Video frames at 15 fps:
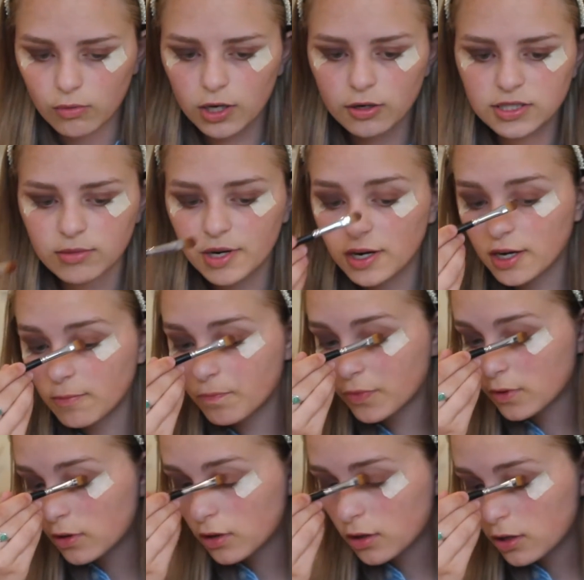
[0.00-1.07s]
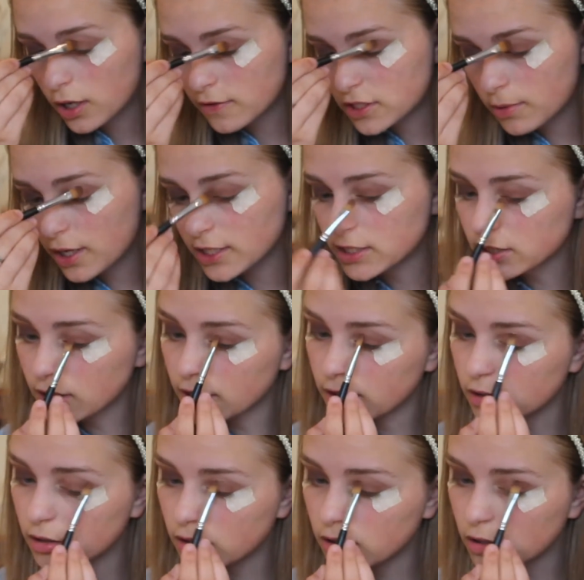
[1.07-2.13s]
And if she was in a scrap,
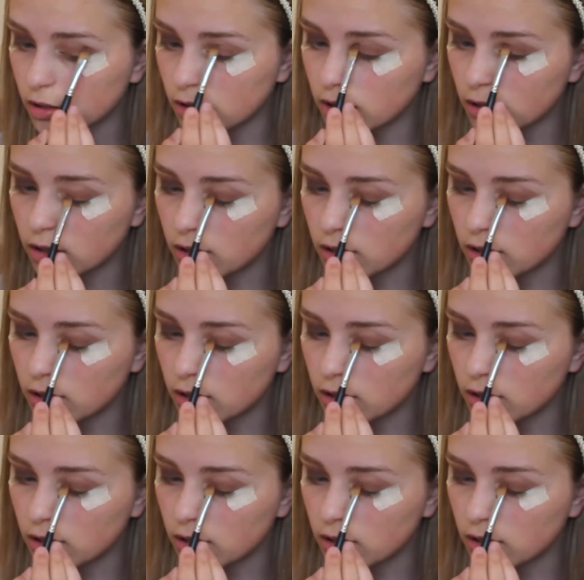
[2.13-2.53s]
she'd probably win